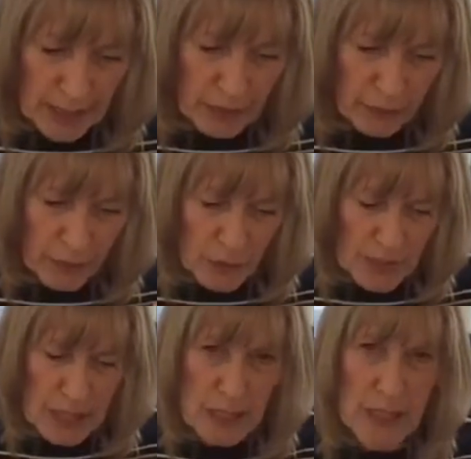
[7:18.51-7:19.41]
The focus
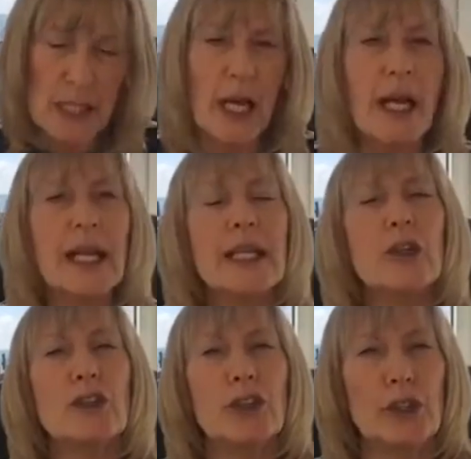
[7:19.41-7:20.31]
is entirely
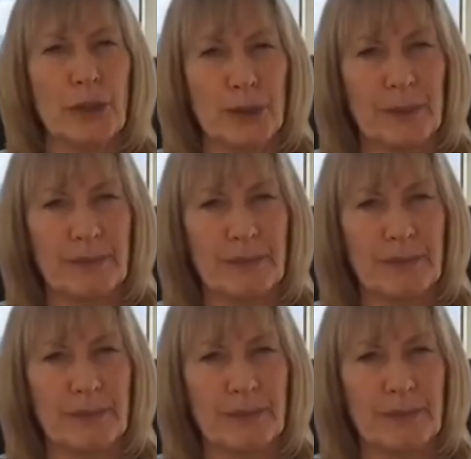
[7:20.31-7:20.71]
on you.